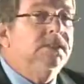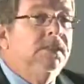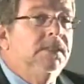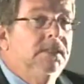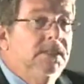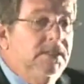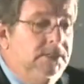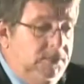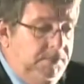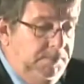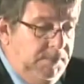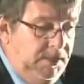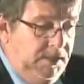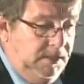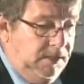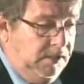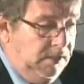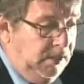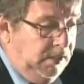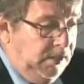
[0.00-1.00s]
that need to be
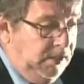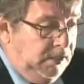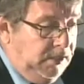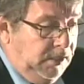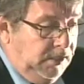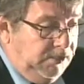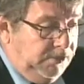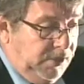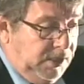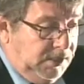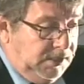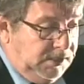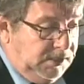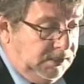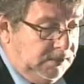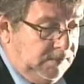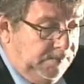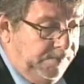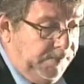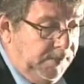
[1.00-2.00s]

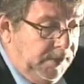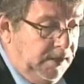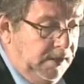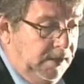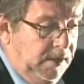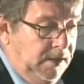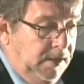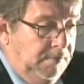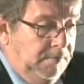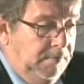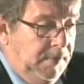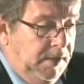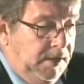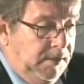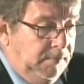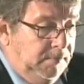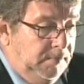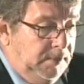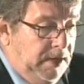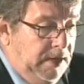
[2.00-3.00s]
addressed.
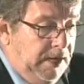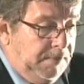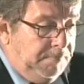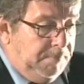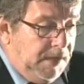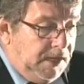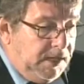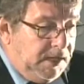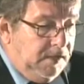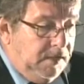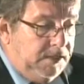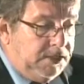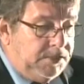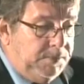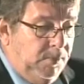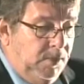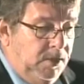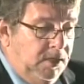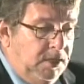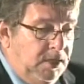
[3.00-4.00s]
Like many other
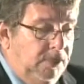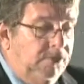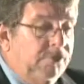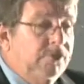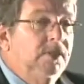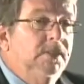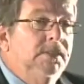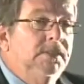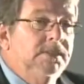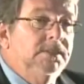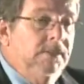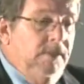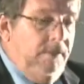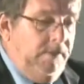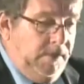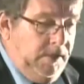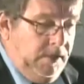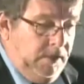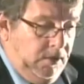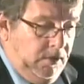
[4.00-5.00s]
small countries,
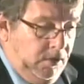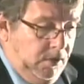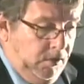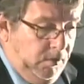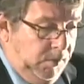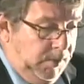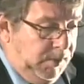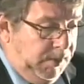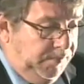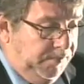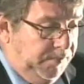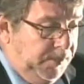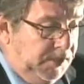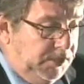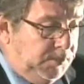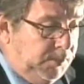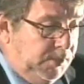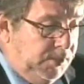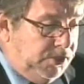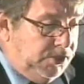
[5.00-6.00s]
we are
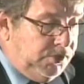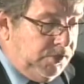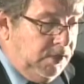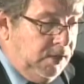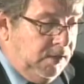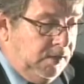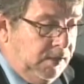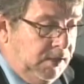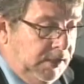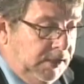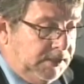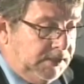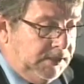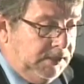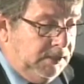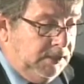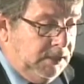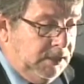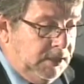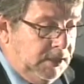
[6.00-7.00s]
faced with strong
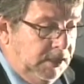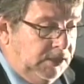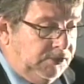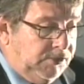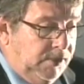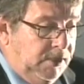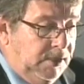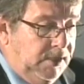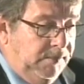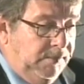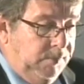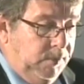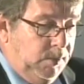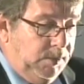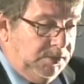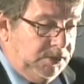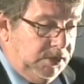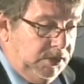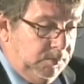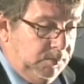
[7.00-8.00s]
external cultural
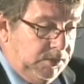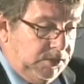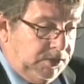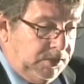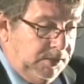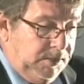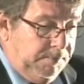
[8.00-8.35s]
influences which could